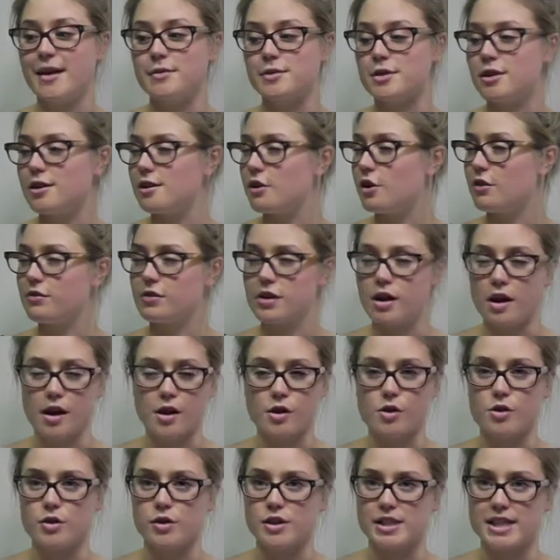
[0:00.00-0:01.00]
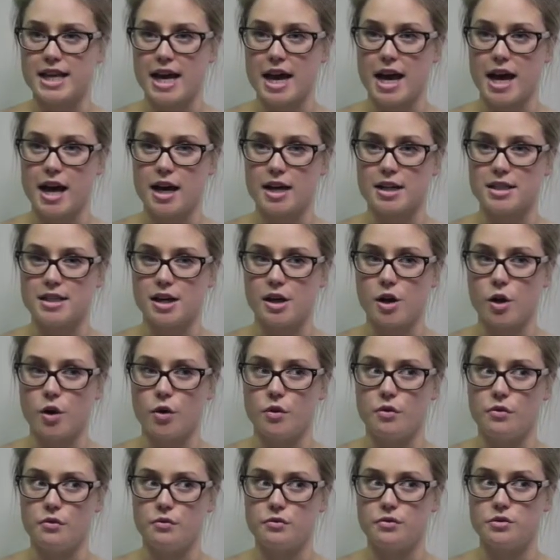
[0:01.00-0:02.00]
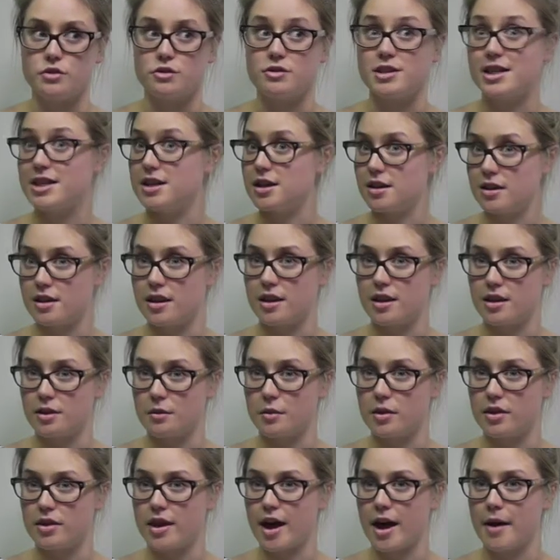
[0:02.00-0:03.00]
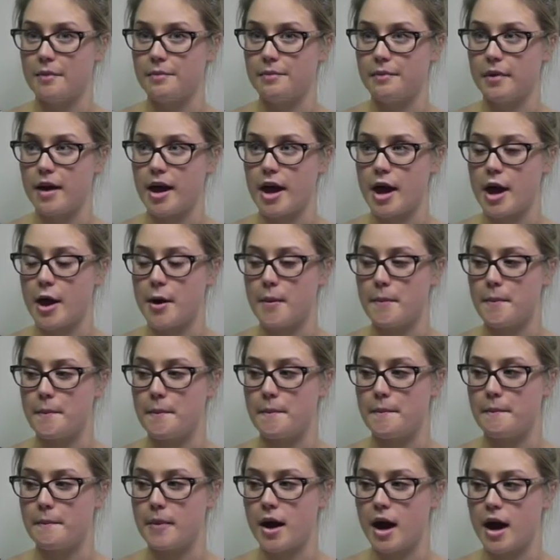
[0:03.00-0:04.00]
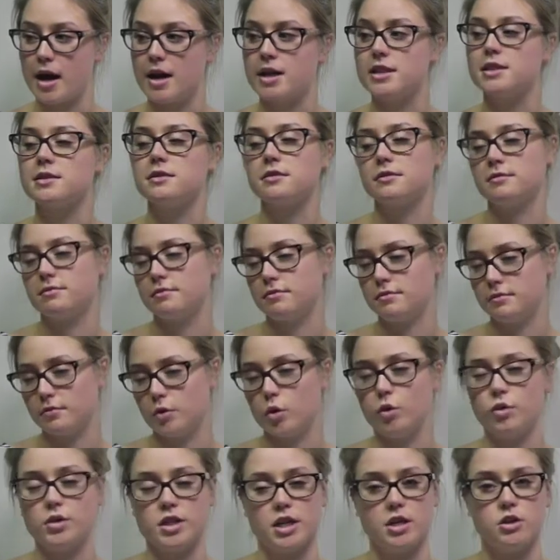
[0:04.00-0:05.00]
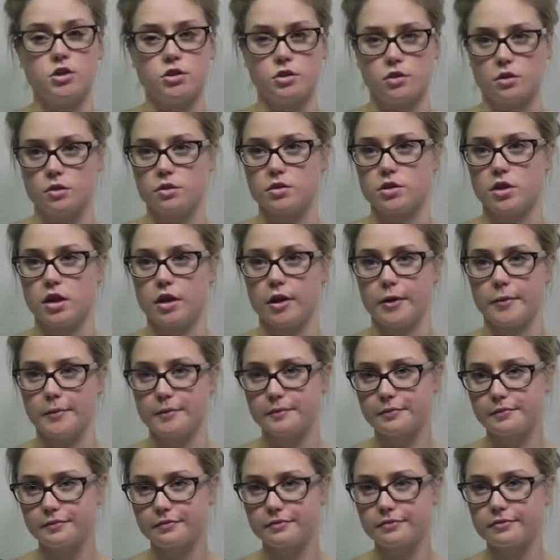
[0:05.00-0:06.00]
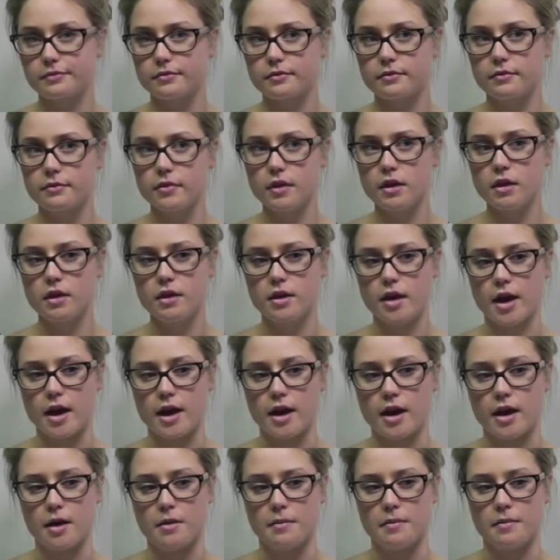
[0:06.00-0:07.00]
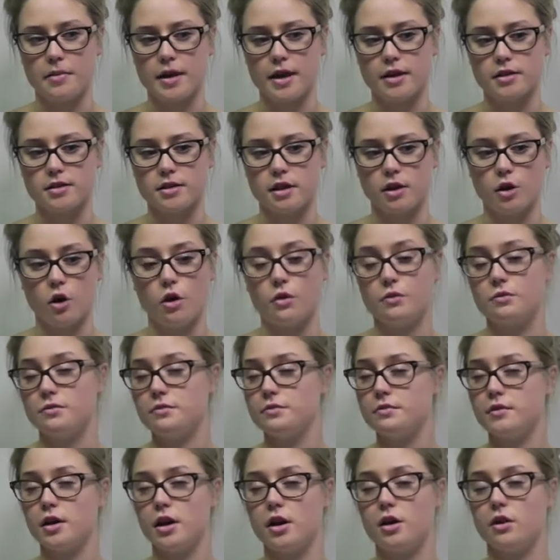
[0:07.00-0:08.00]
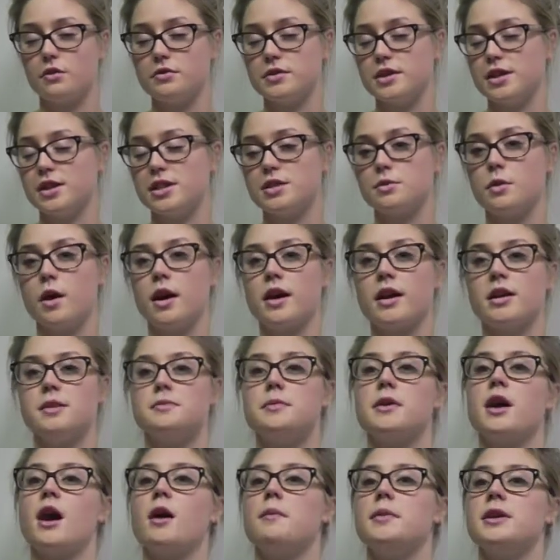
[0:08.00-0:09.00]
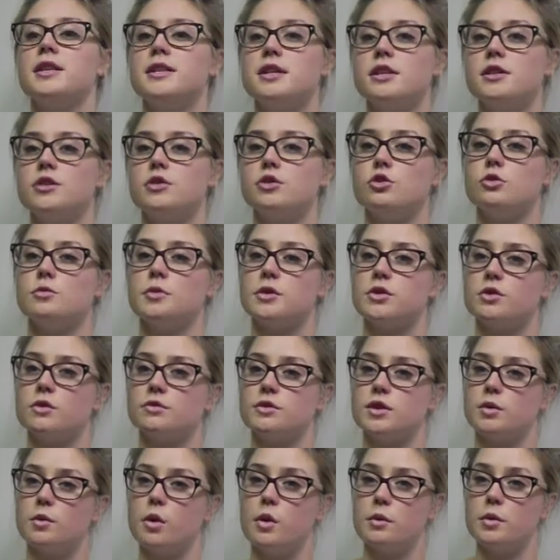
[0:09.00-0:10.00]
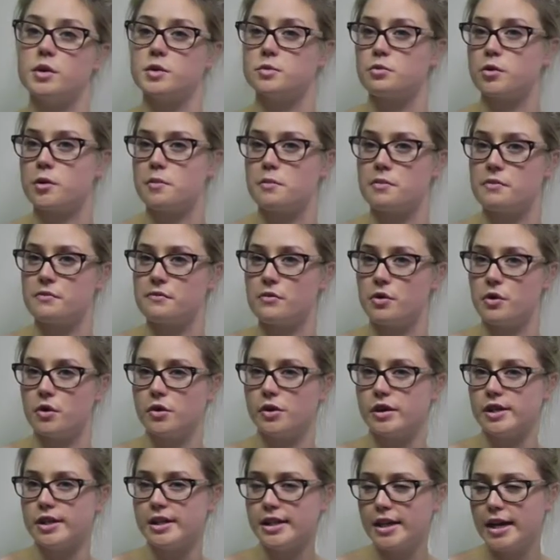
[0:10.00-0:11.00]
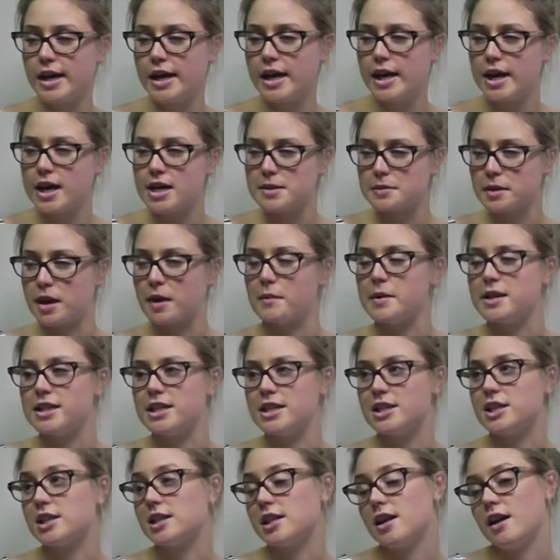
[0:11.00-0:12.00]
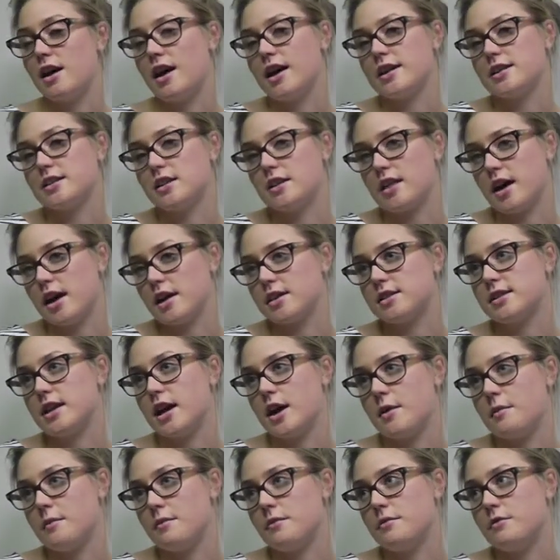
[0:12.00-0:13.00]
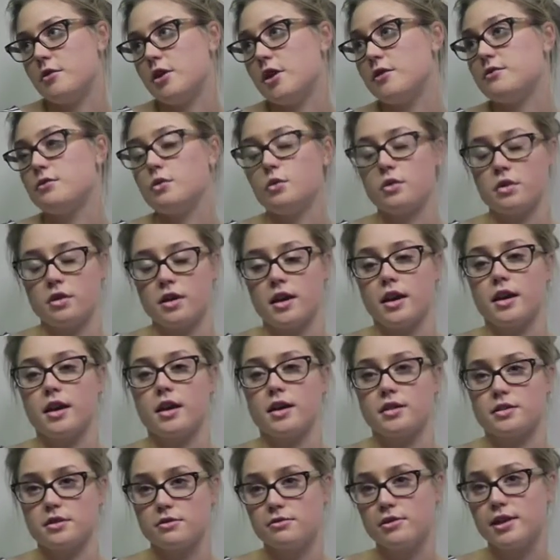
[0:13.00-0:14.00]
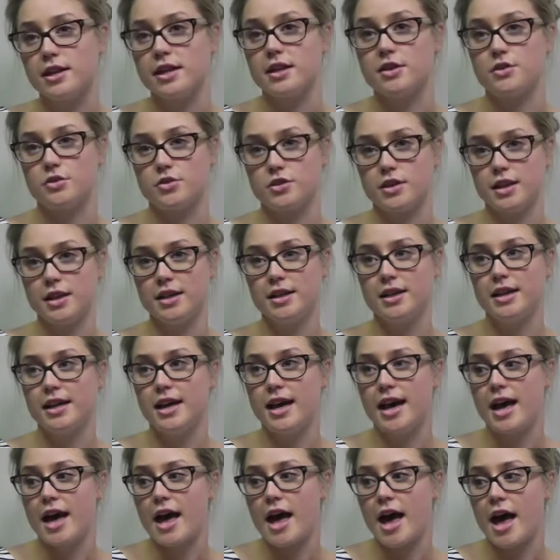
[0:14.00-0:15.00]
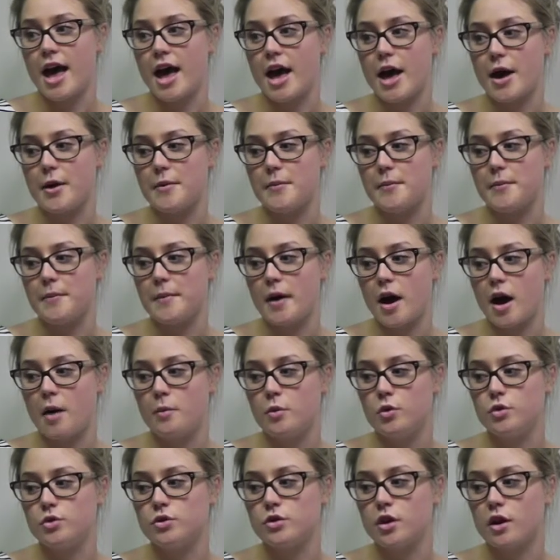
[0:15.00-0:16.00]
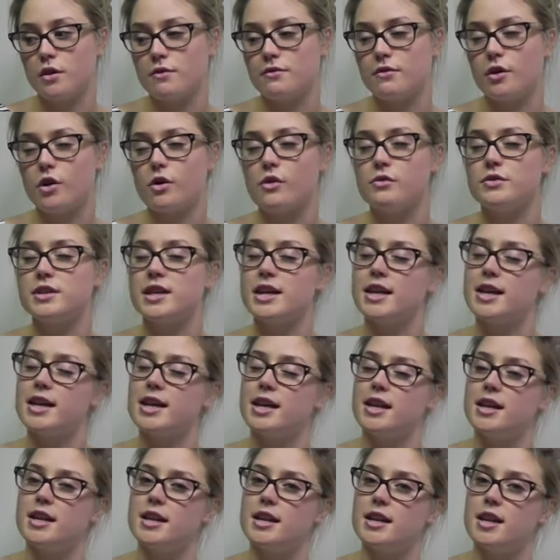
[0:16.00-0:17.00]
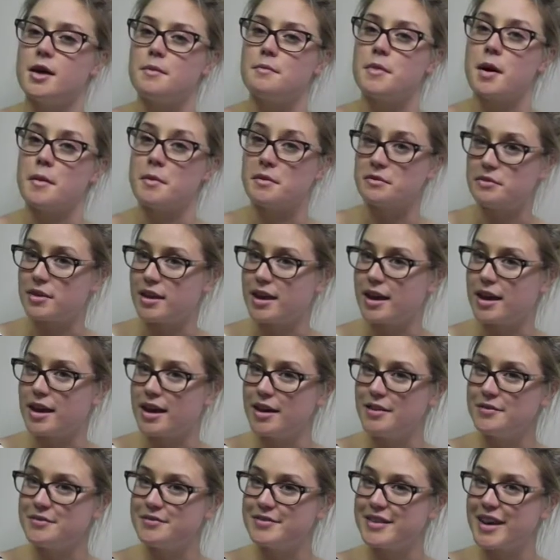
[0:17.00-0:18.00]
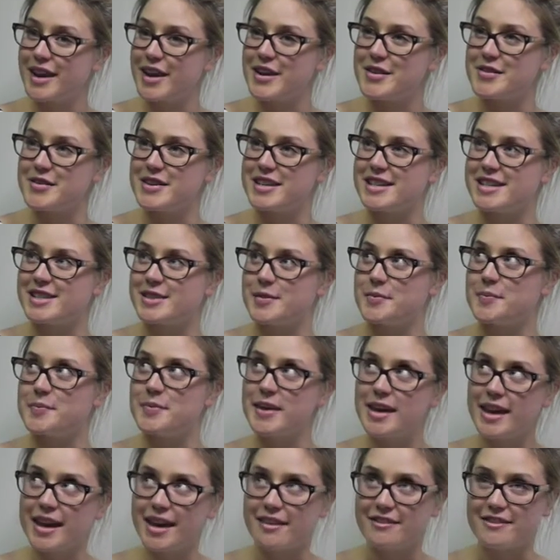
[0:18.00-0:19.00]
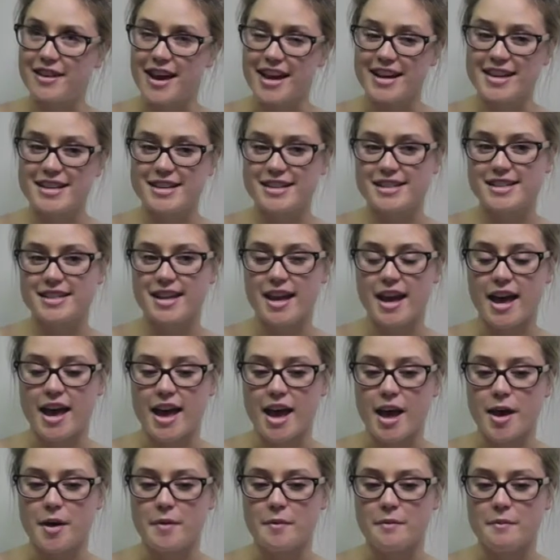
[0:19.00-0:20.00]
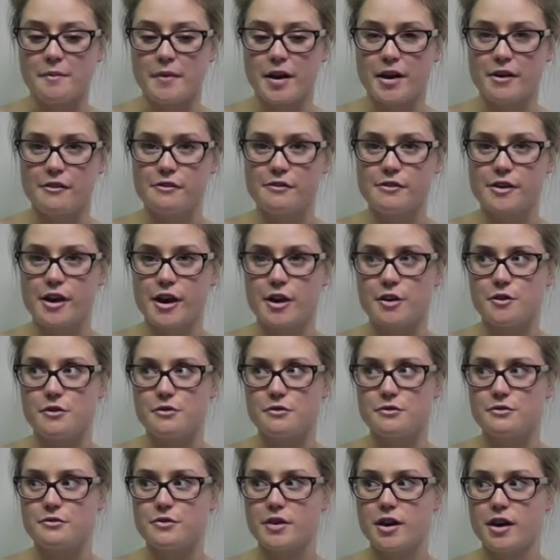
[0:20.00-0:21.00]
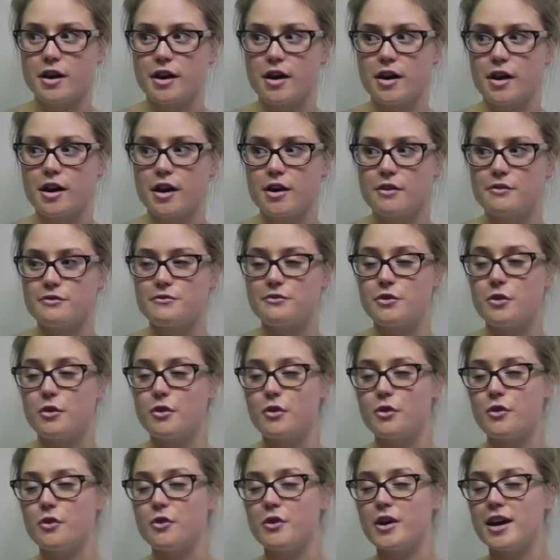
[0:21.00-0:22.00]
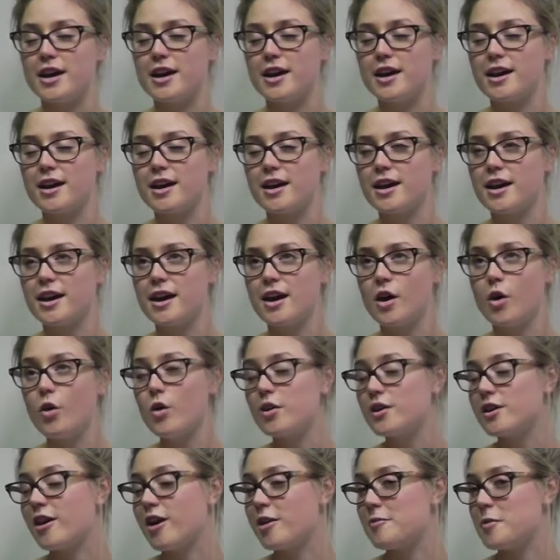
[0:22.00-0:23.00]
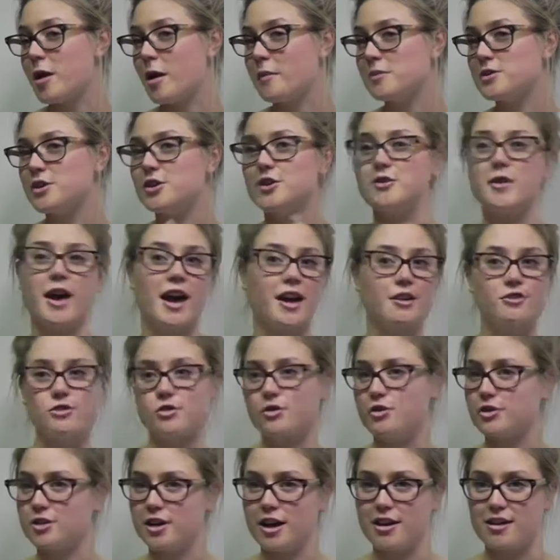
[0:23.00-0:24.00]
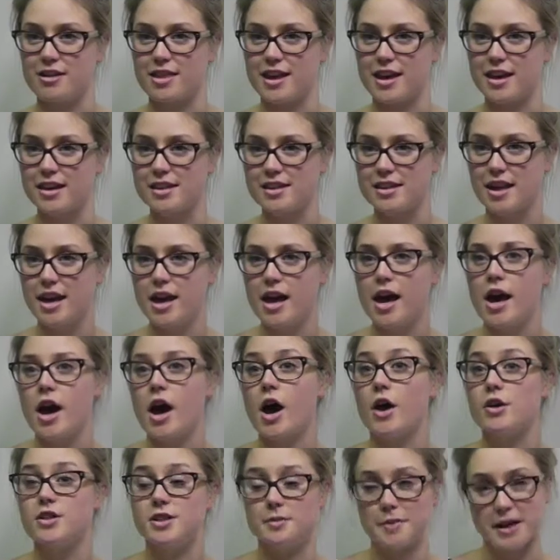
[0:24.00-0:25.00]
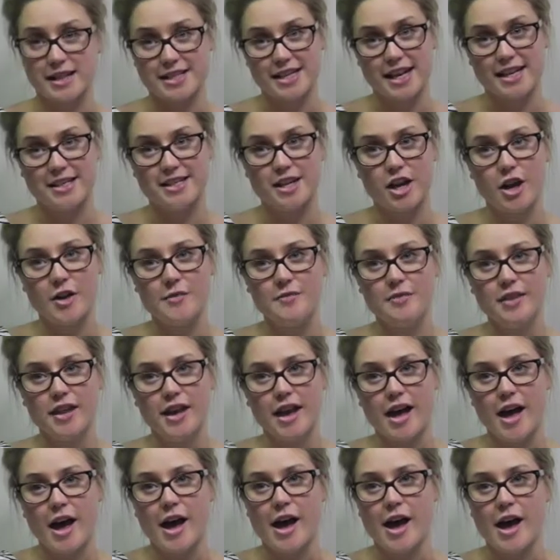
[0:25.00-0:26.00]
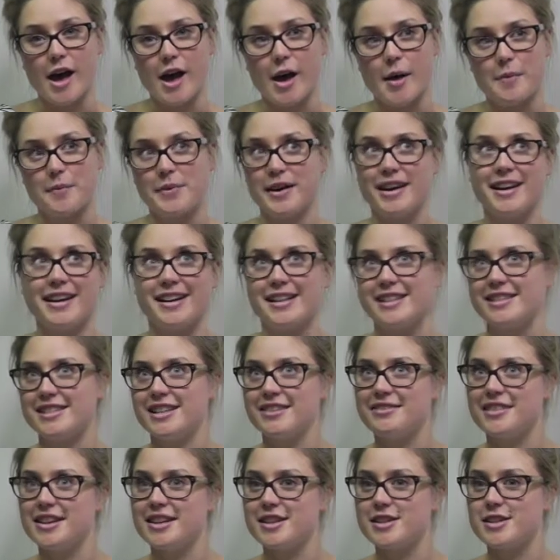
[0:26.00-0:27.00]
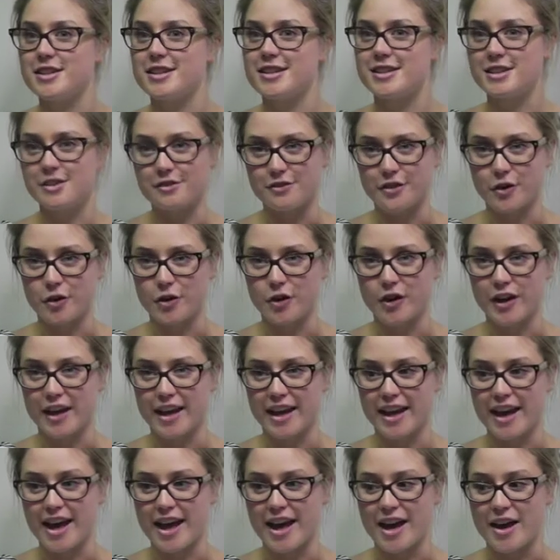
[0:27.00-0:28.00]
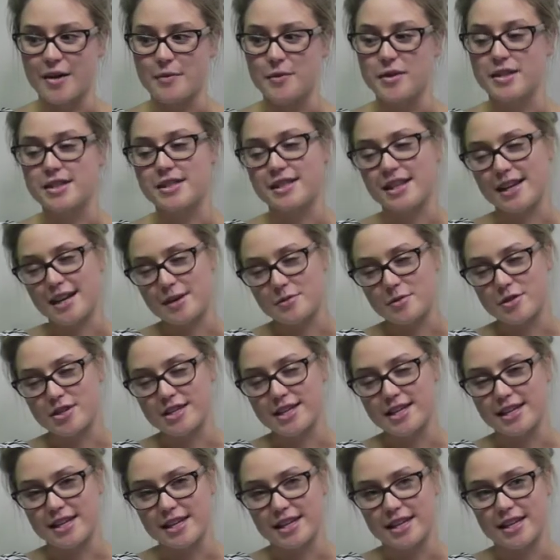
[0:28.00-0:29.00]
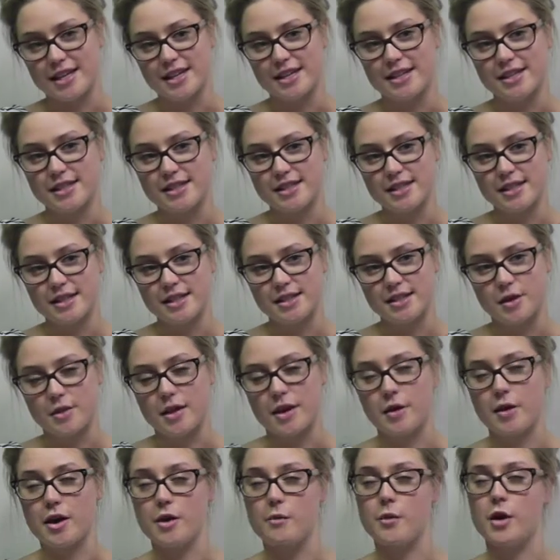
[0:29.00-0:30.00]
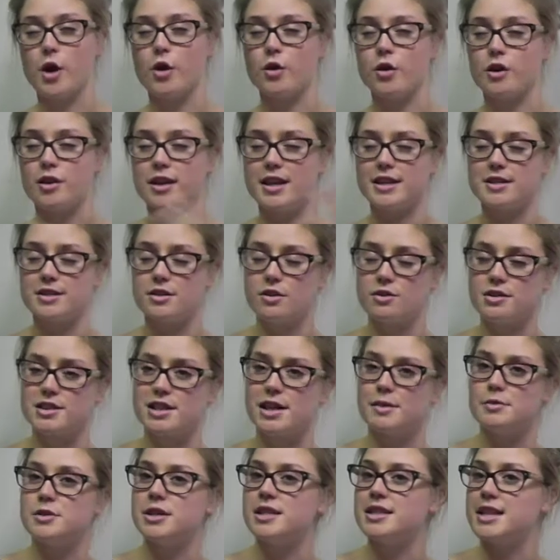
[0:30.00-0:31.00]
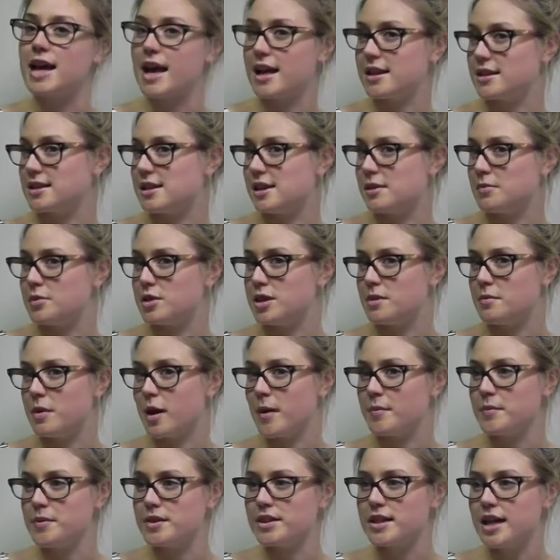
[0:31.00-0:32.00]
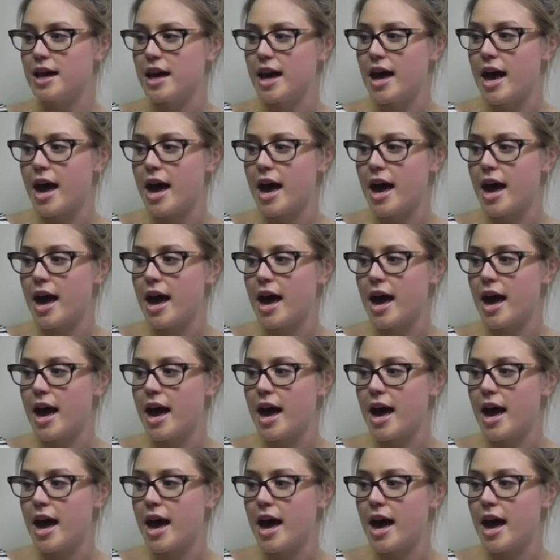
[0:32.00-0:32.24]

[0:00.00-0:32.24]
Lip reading: And so a lot of client contact, a lot of strategic thinking with that, and it's all digital, so that's a lot of CEDA's work is becoming digital, because obviously what was print before becoming digitalised, so that's really forward thinking, so really interesting. I'm also involved in Mum of the Year, which is a big event kind of for ordinary mums who do extraordinary things, hosted by Tesco. Big glitzy event at the Savoy, with celebrities, so we honour these non-celebrities and celebrity mums,